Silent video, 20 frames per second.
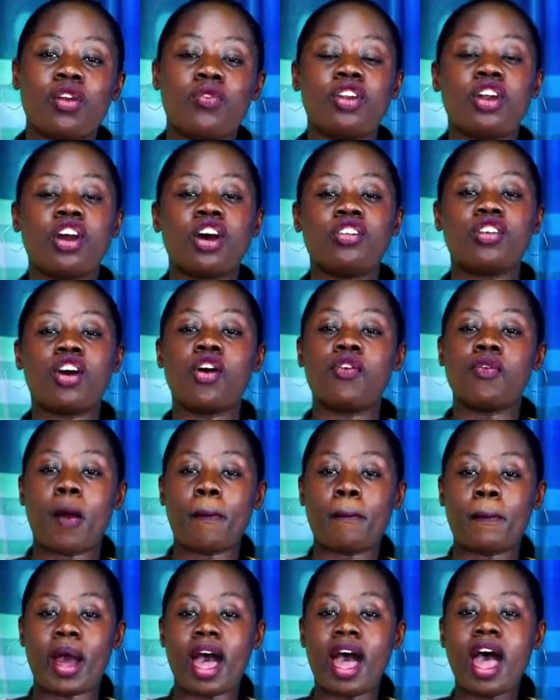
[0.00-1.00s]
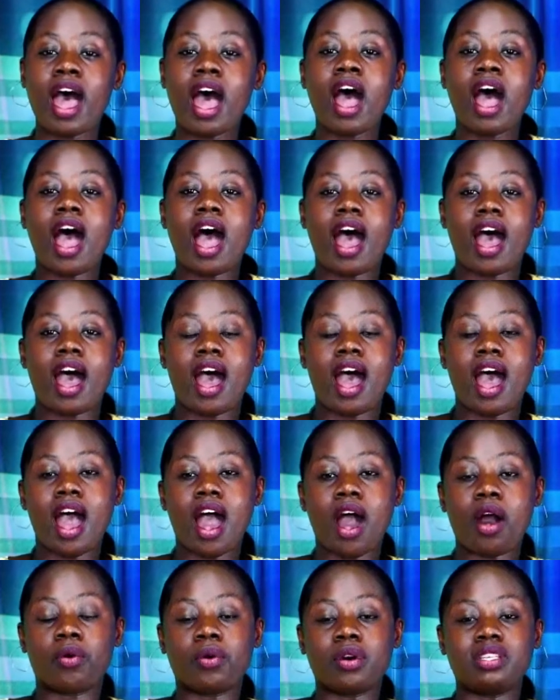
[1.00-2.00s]
all know rapper
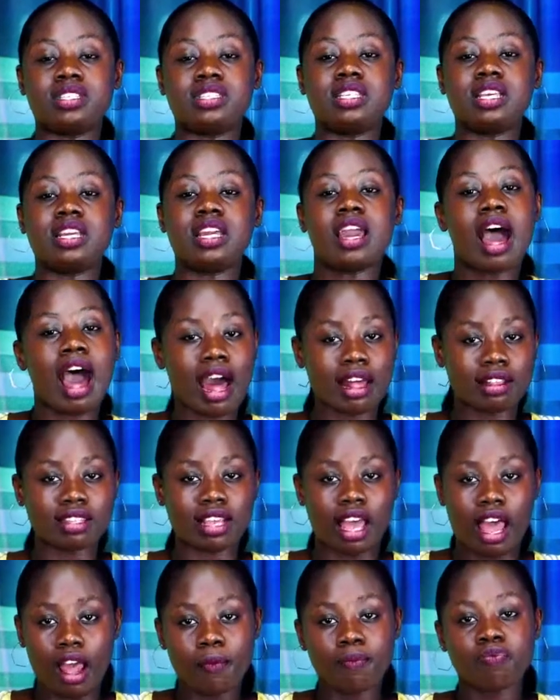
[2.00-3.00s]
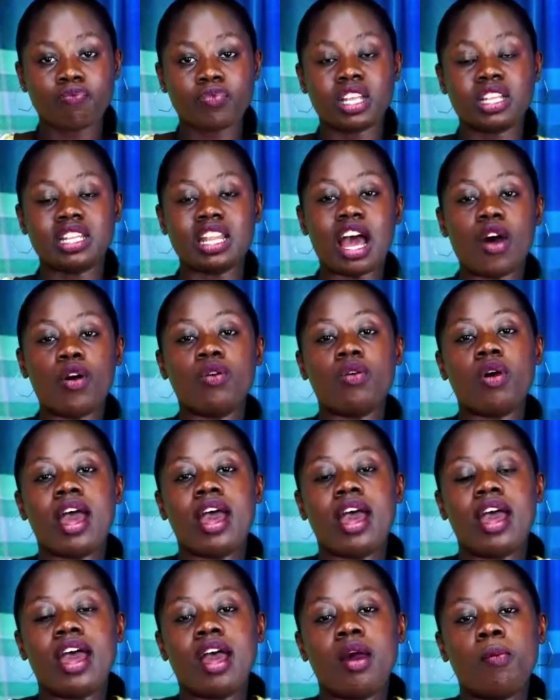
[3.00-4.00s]
Kwesi Asa. Now,
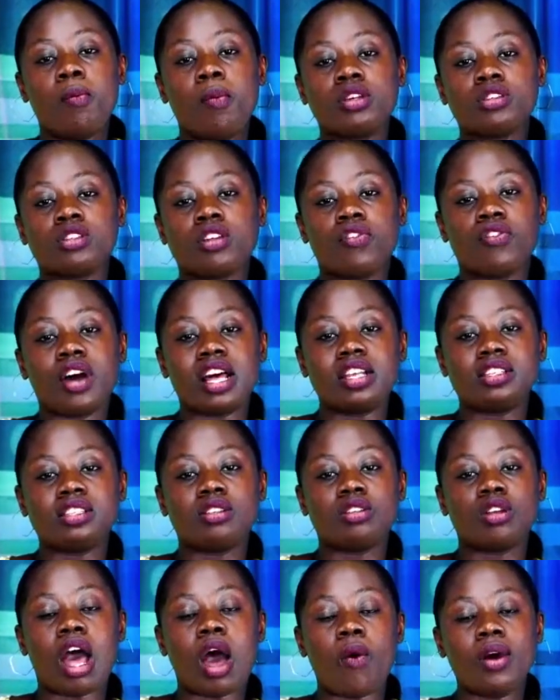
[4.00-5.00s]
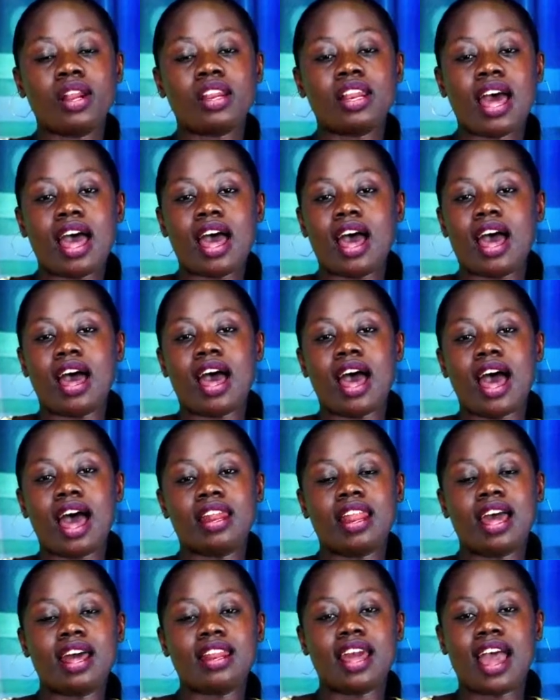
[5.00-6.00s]
most of us, our na
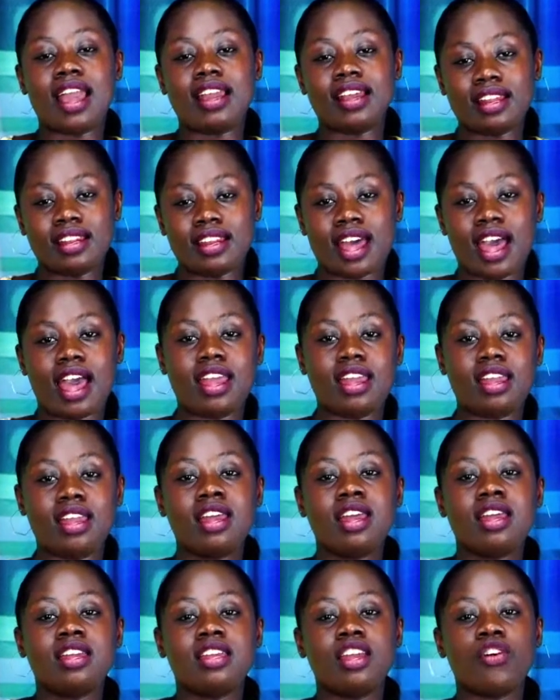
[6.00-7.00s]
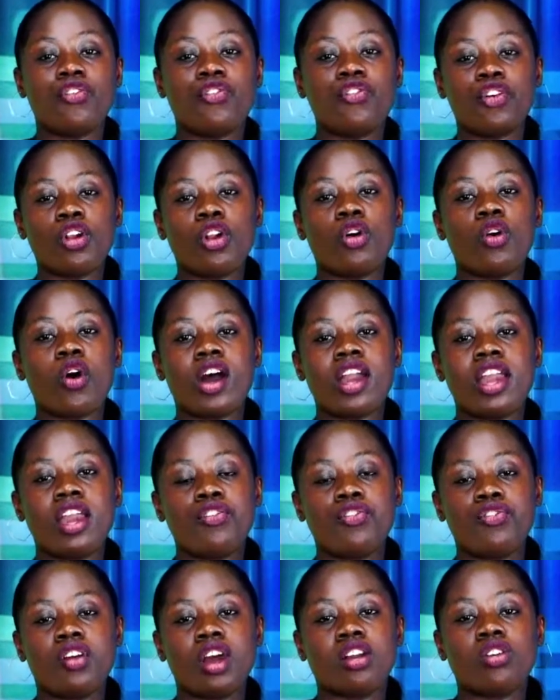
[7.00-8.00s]
another I you follow or you
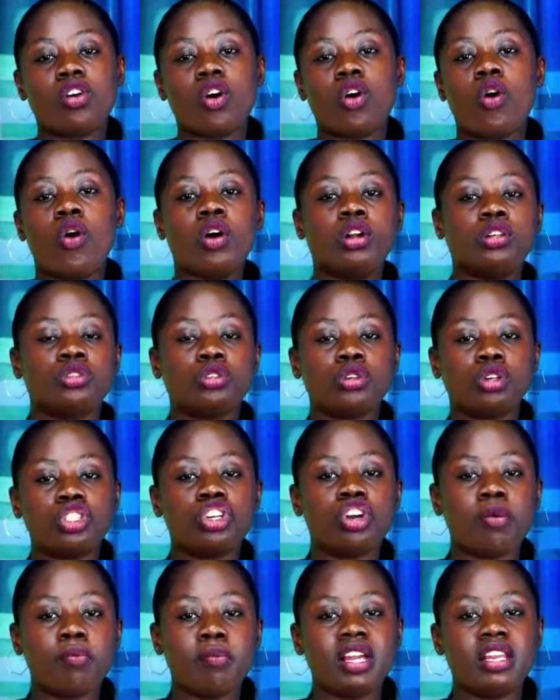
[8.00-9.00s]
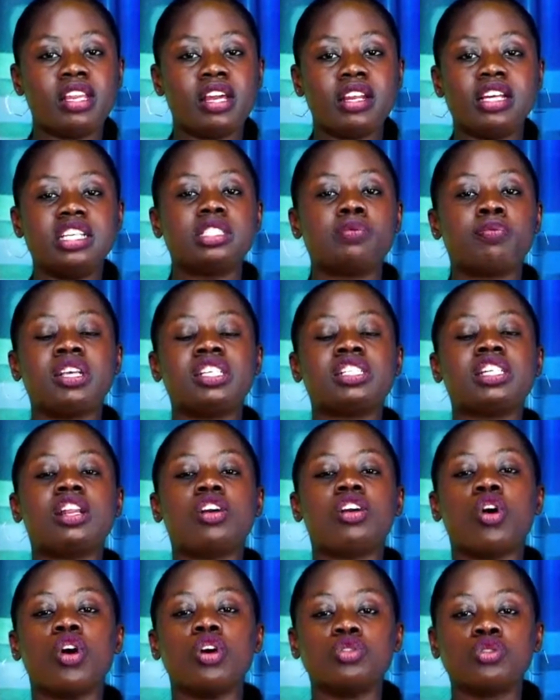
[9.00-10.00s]
Efia on social media and
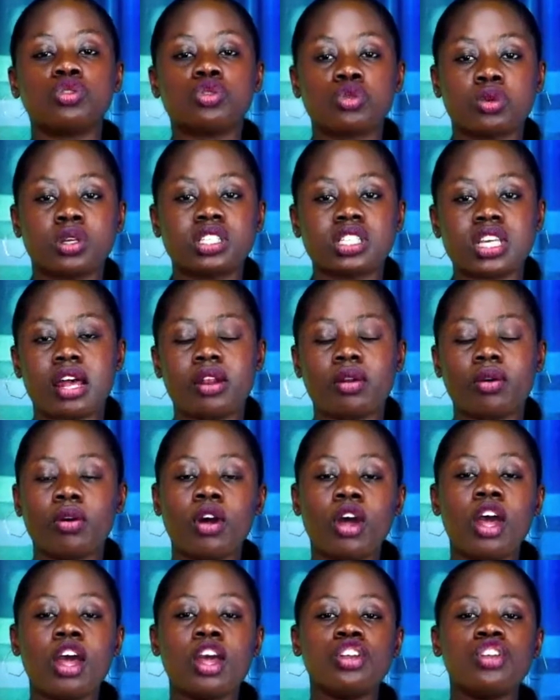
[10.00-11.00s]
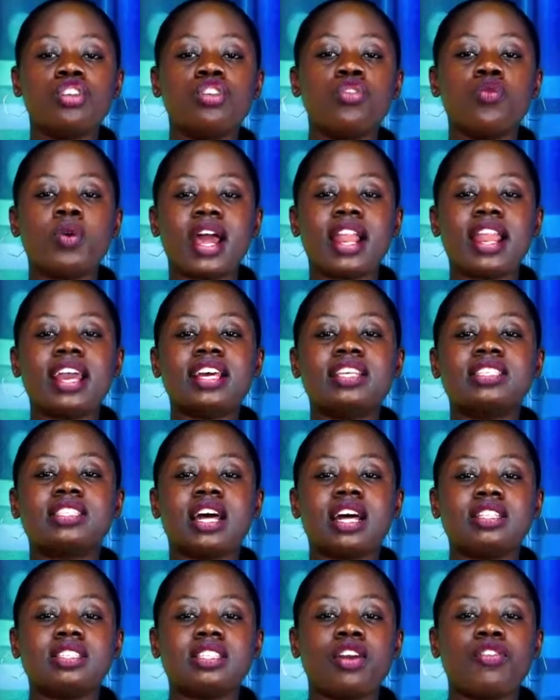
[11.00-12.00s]
especially on Twitter. No, you realize
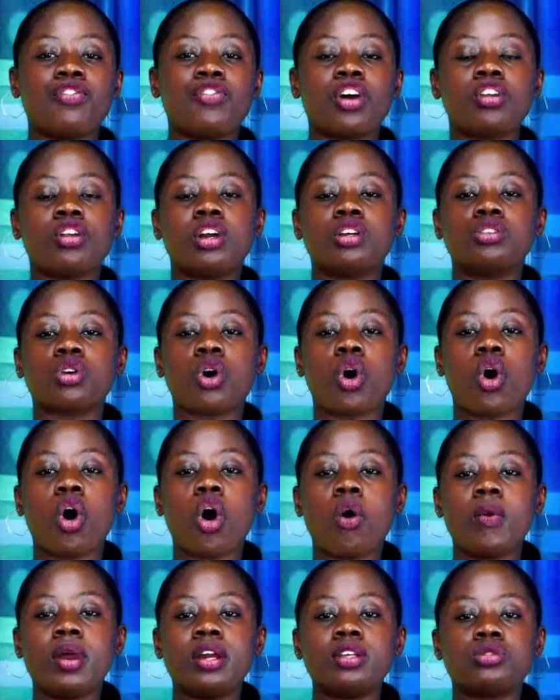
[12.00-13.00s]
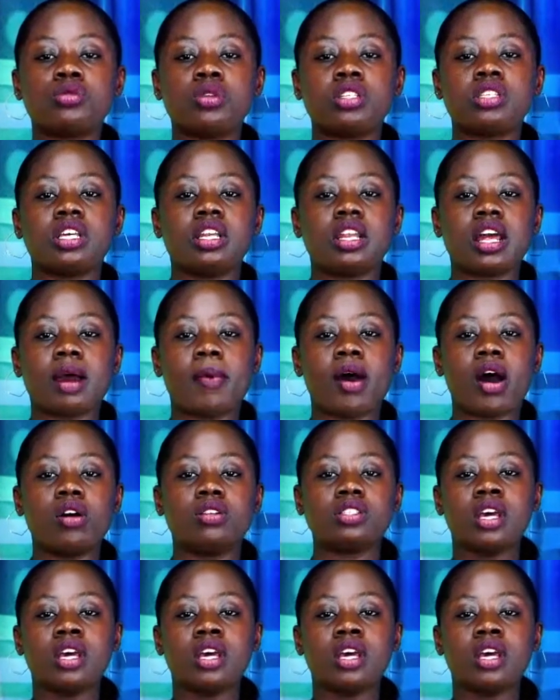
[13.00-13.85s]
that Efia is always tweeting about